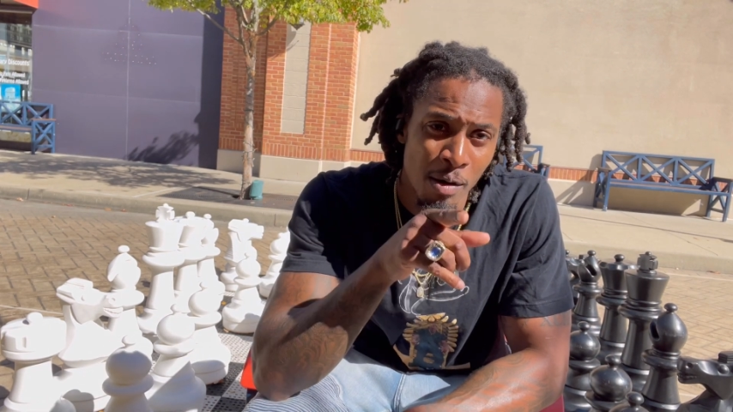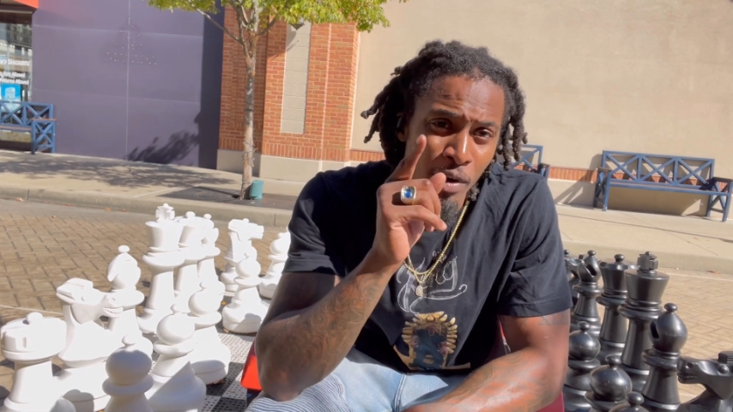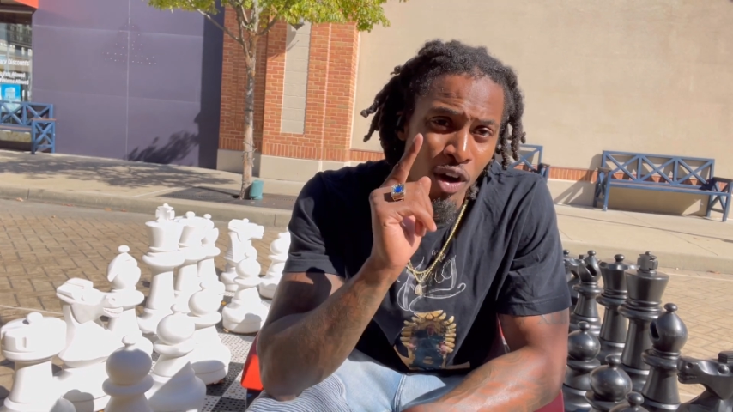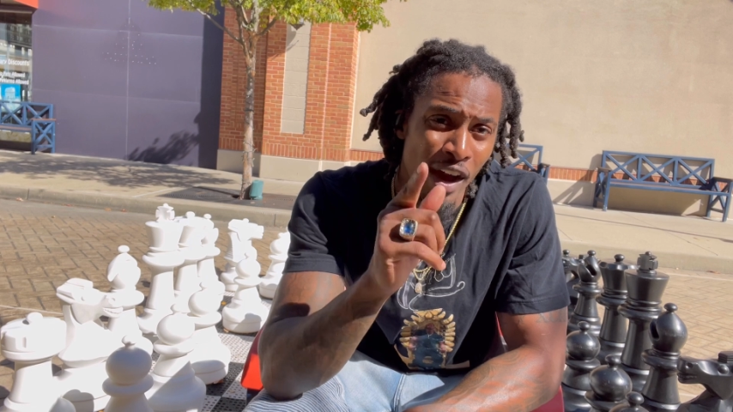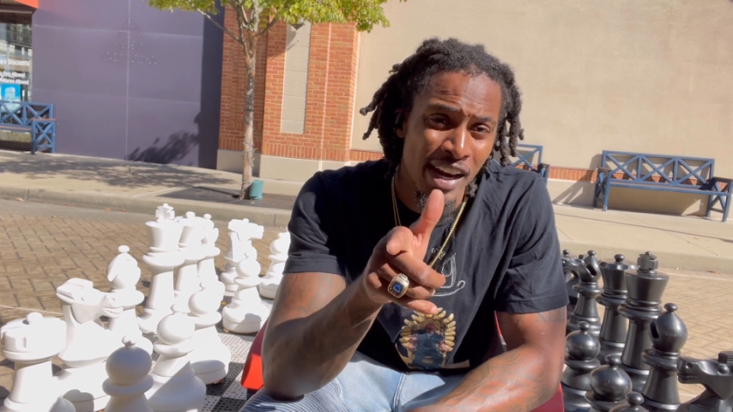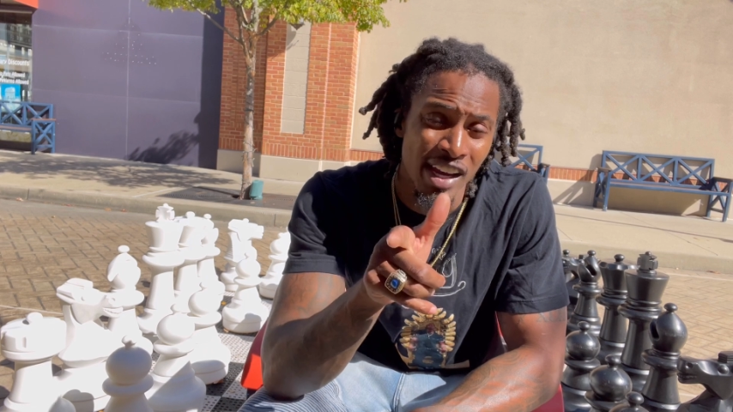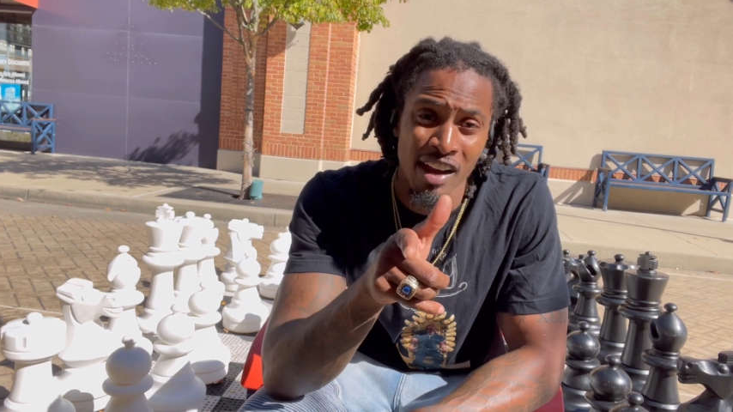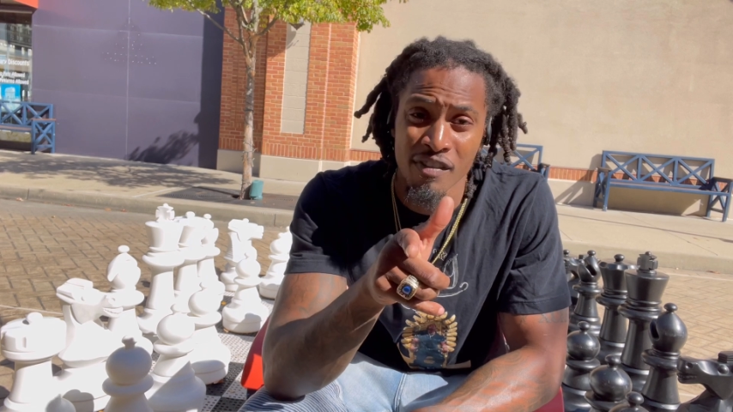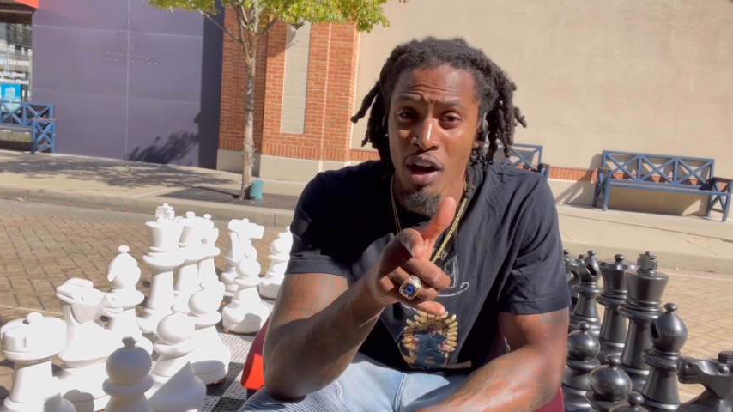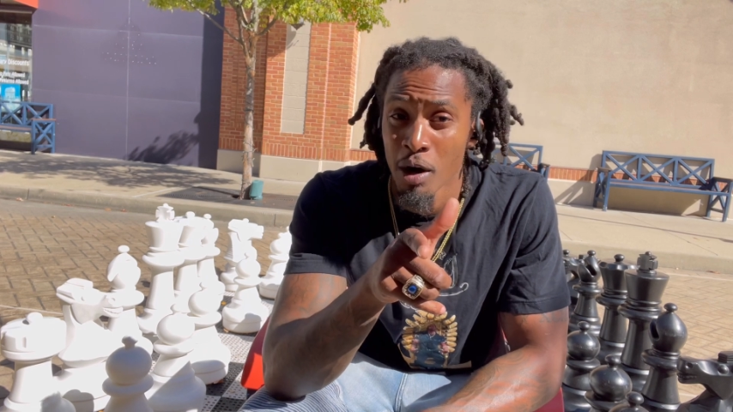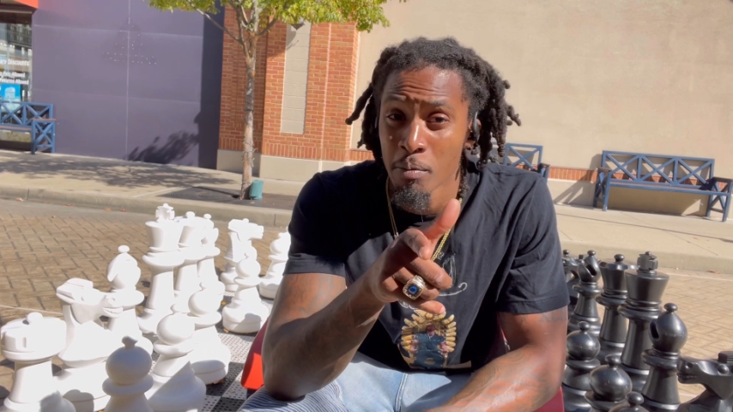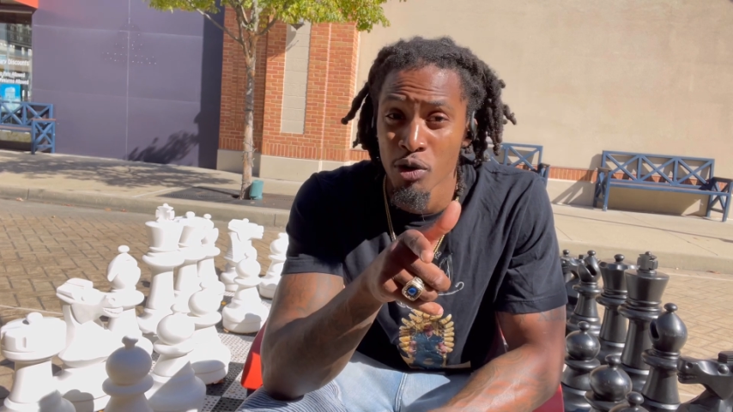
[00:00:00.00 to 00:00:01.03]
gonna go ahead and give
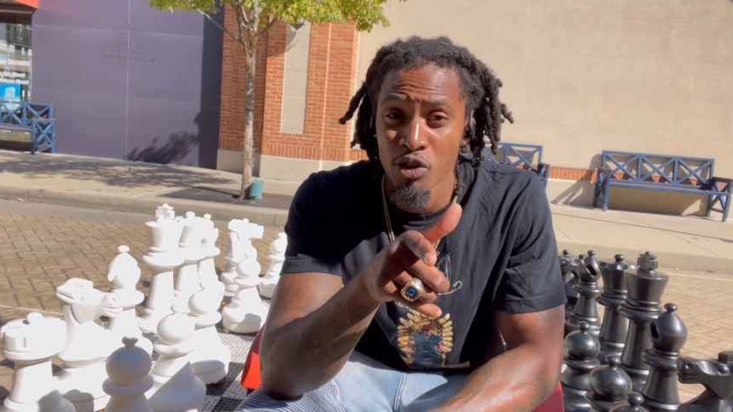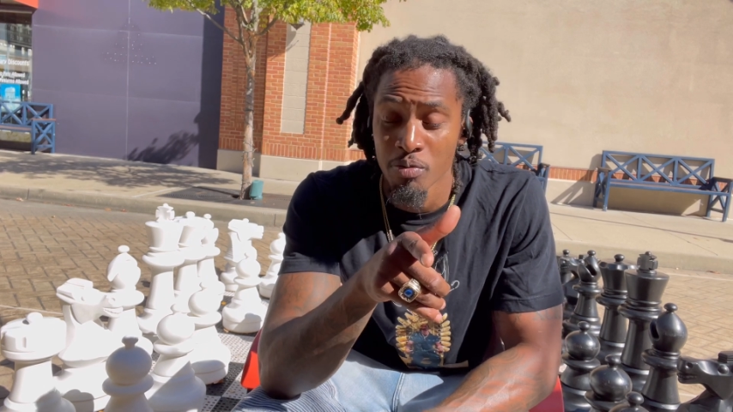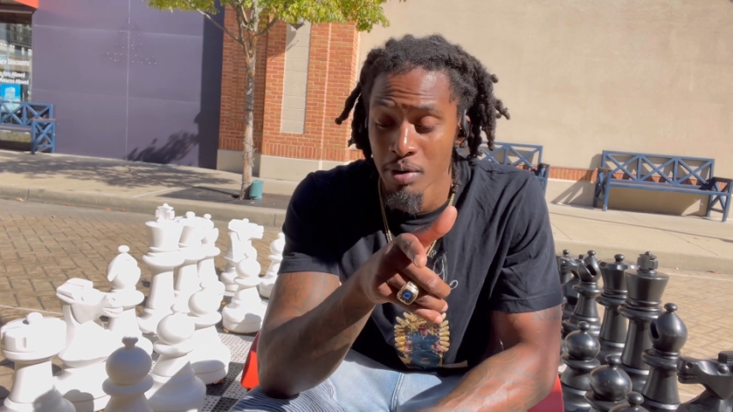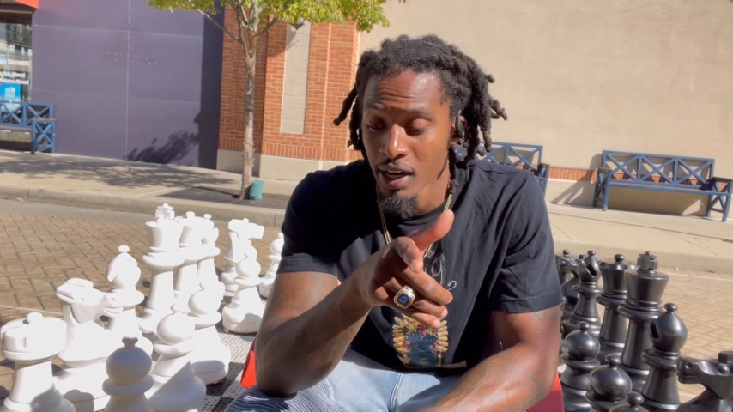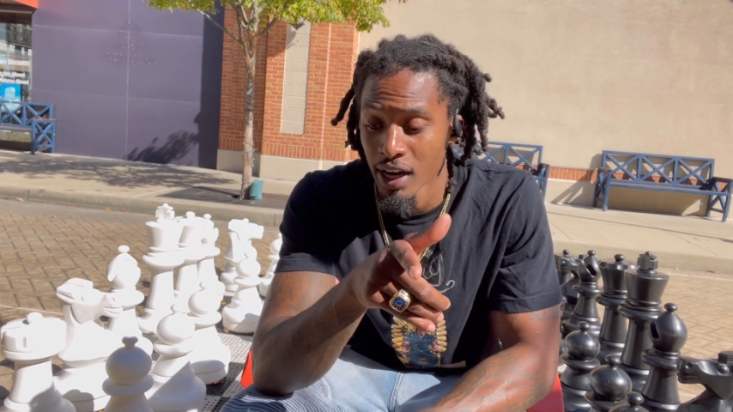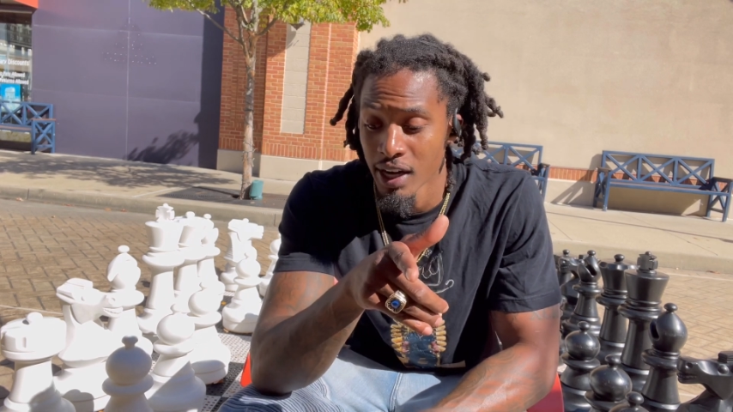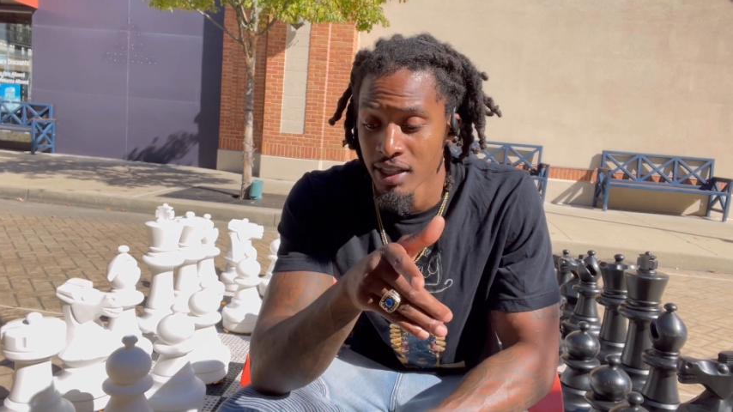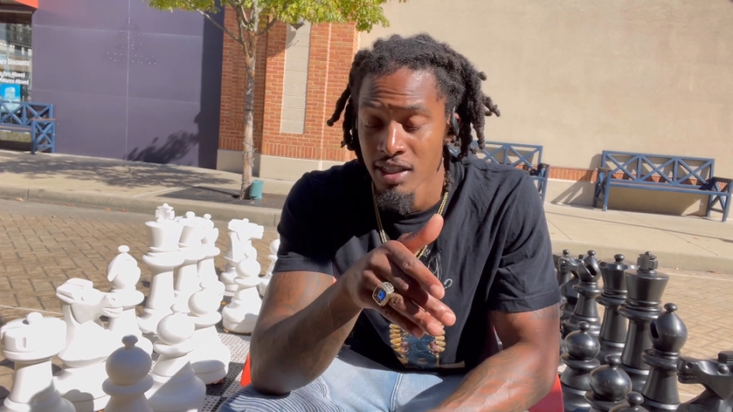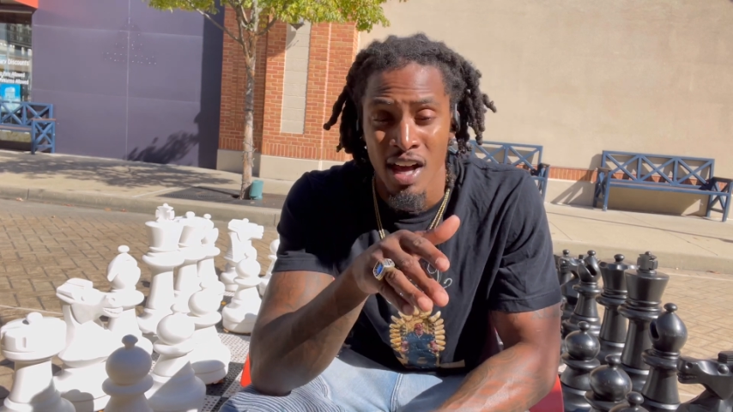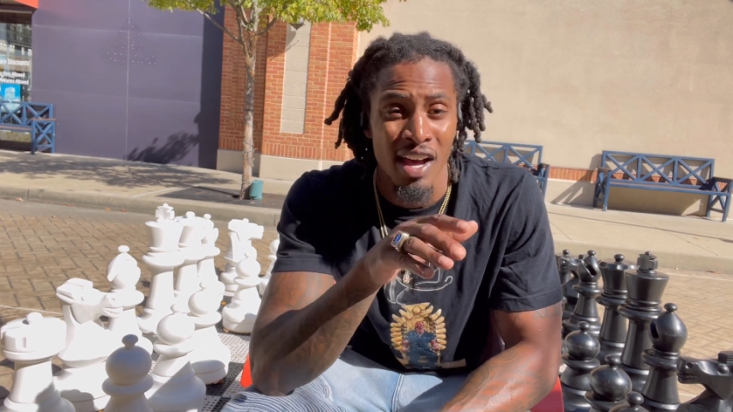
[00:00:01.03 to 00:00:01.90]
y'all a move, because